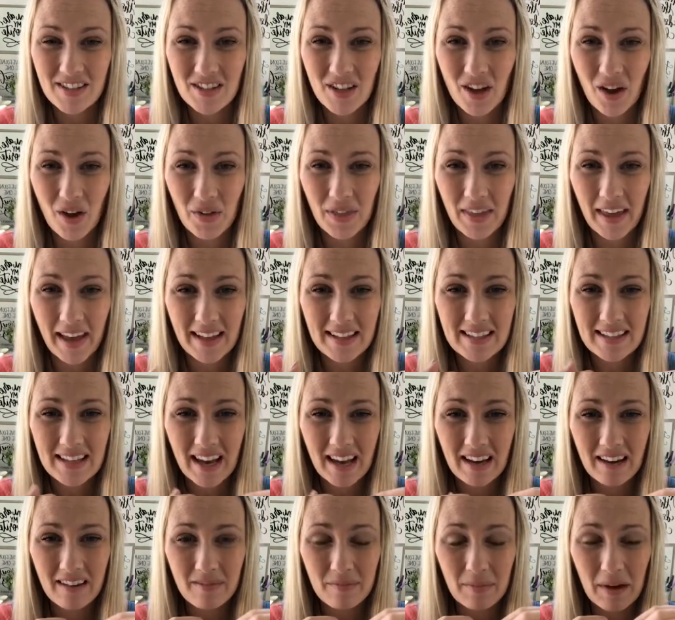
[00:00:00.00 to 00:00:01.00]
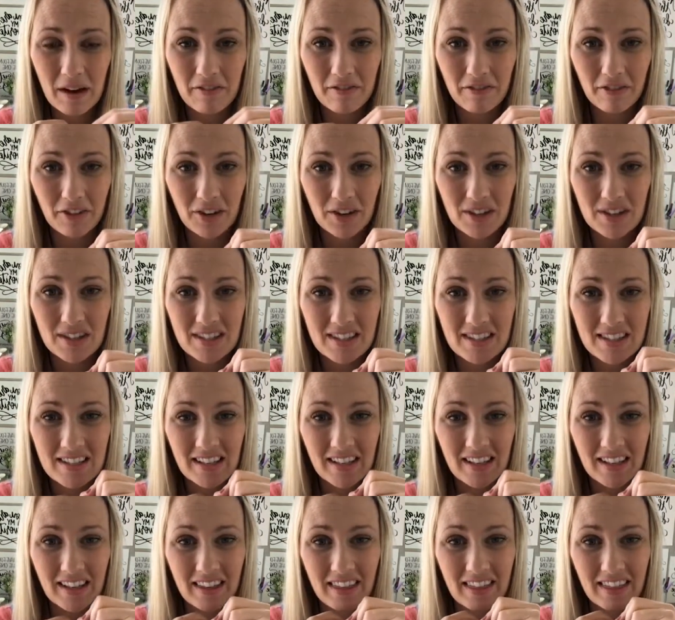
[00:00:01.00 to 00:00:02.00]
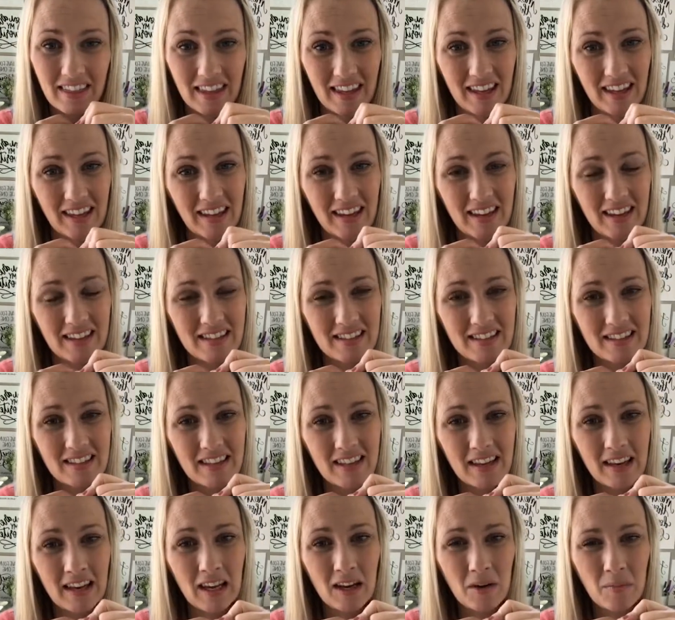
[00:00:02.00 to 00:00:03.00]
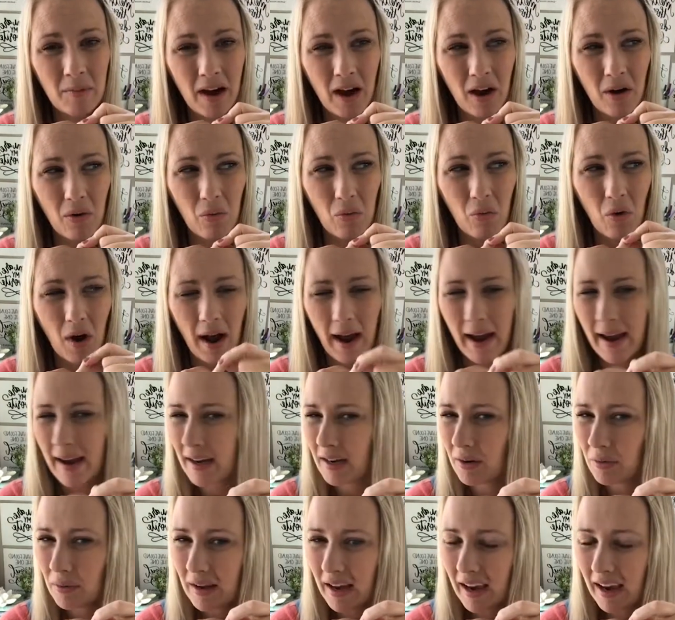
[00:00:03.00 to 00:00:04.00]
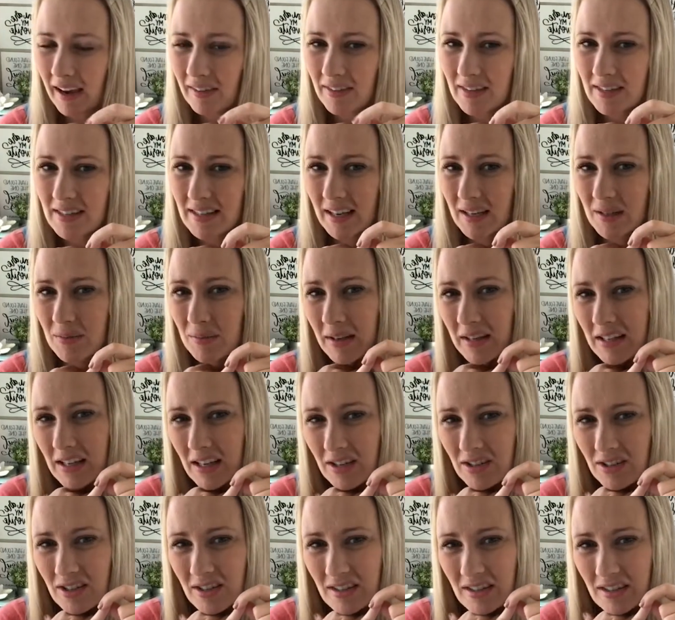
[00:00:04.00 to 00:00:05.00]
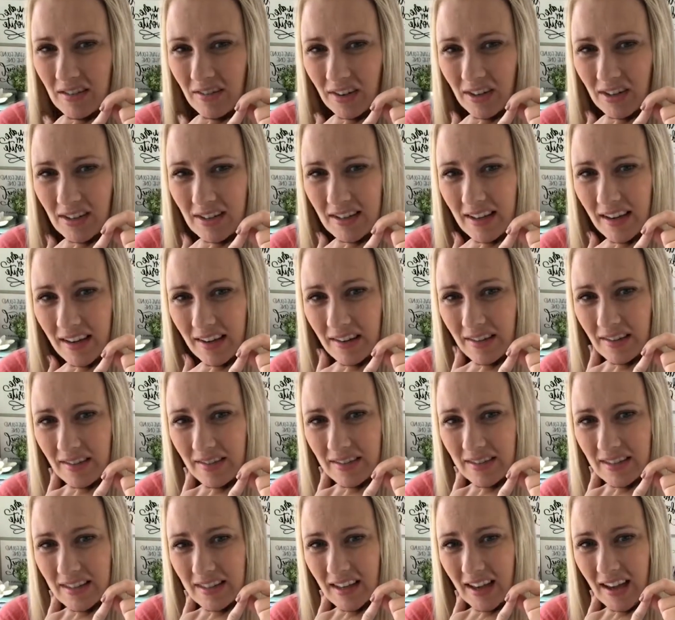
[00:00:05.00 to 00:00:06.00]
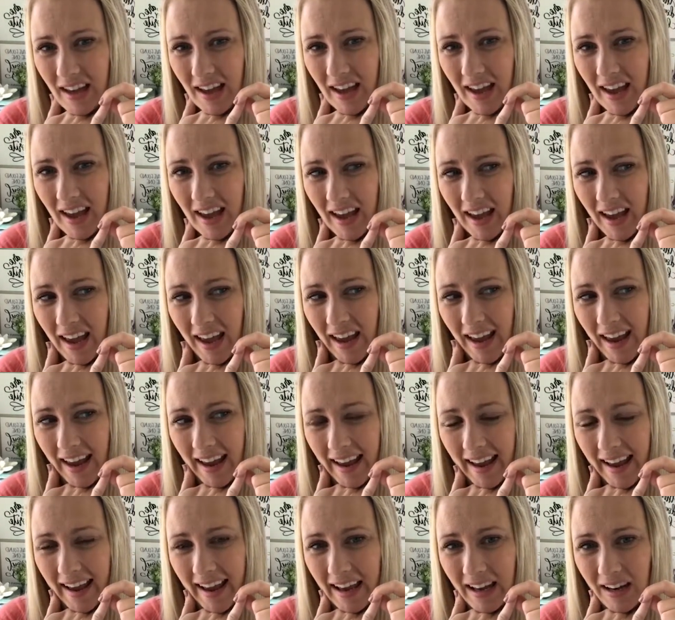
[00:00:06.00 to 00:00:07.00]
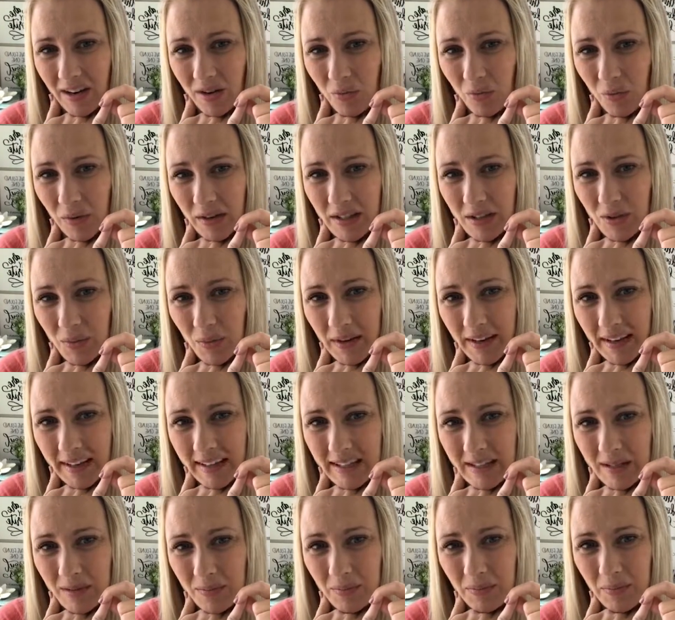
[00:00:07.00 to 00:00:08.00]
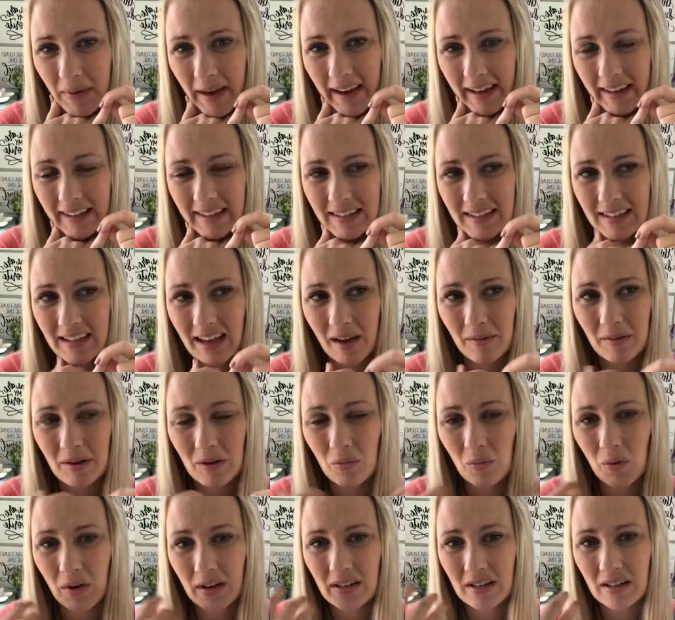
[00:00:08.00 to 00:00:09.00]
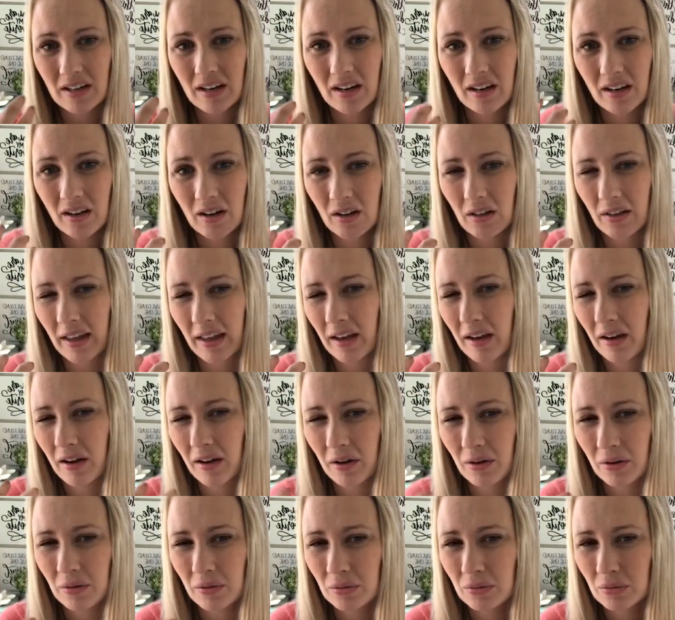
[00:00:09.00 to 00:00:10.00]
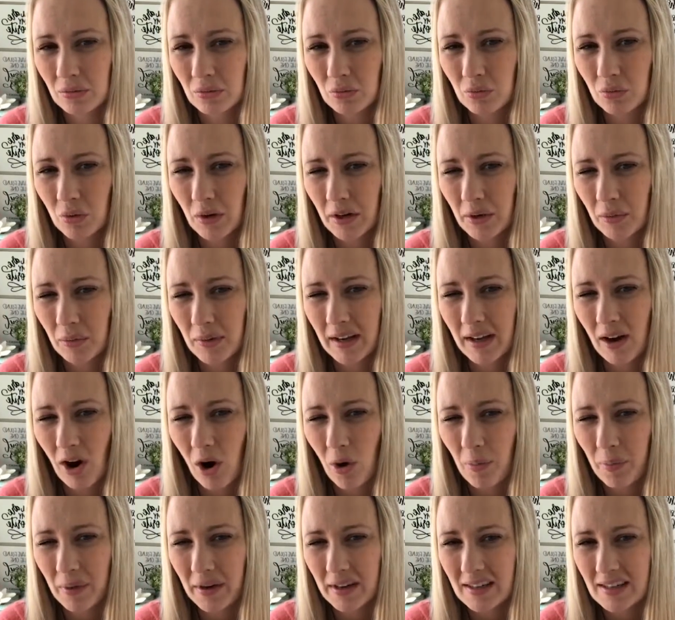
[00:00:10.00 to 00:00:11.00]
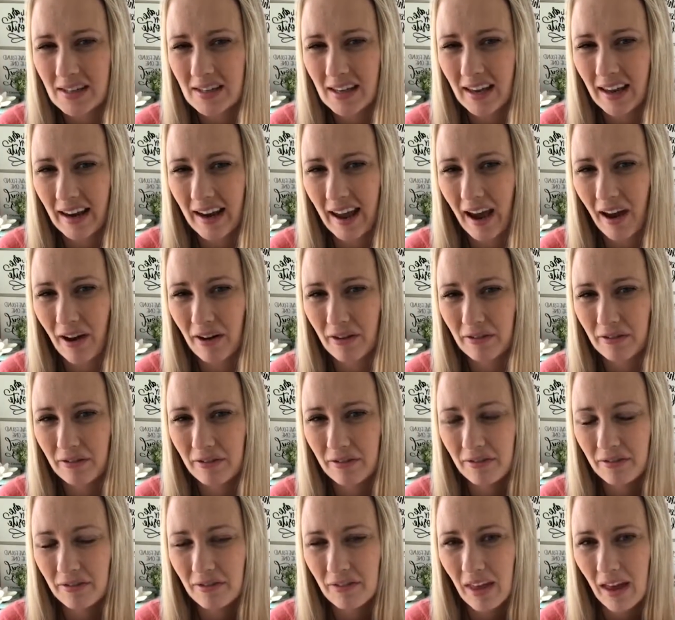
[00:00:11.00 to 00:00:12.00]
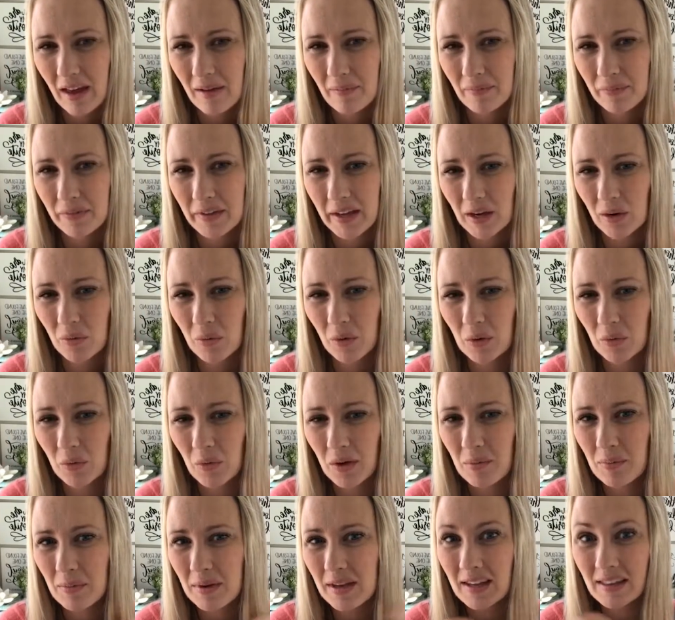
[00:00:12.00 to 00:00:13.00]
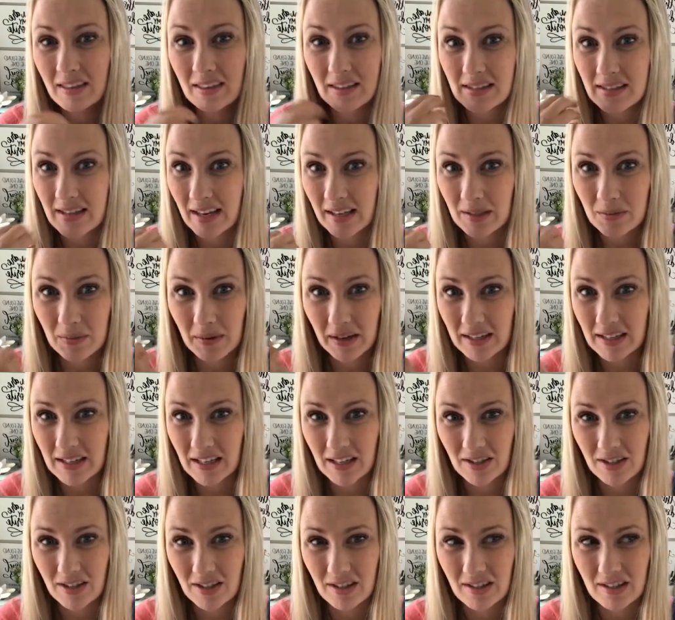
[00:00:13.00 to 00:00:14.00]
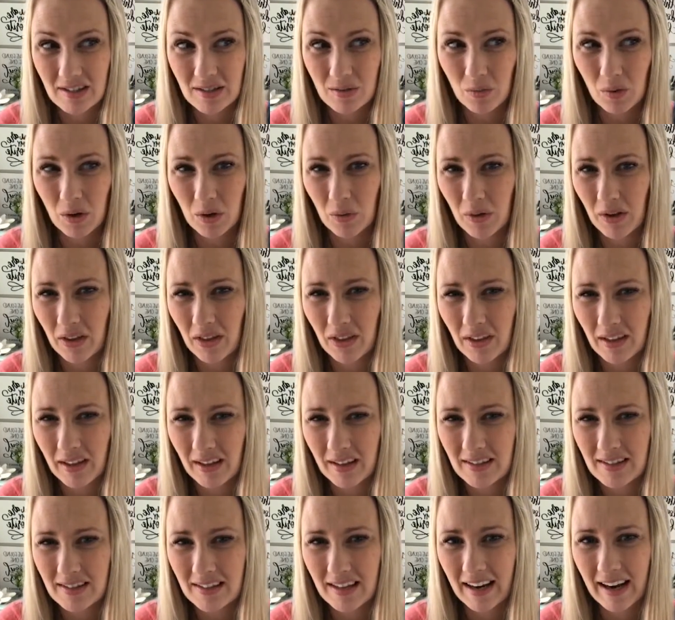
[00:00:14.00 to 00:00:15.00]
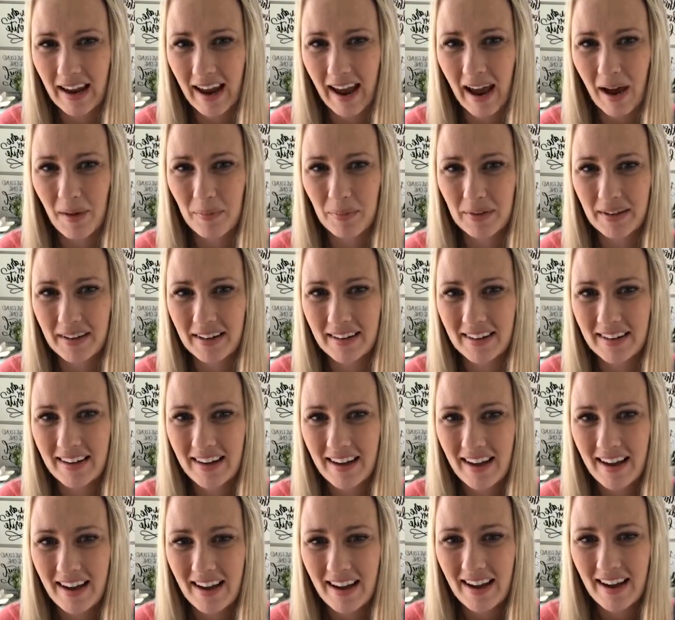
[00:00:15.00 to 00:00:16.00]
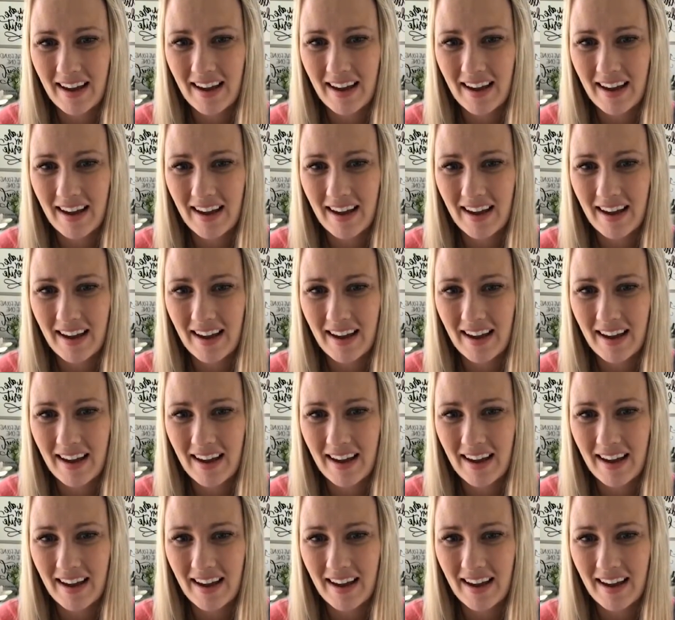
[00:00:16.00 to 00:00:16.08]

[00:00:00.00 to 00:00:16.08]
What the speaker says: So that's kind of my first thing, is thinking about why do we have these expectations of ourselves, and what do we expect? I mean, what are we hoping to get out of them? Like when we meet these expectations, what do we think is going to happen?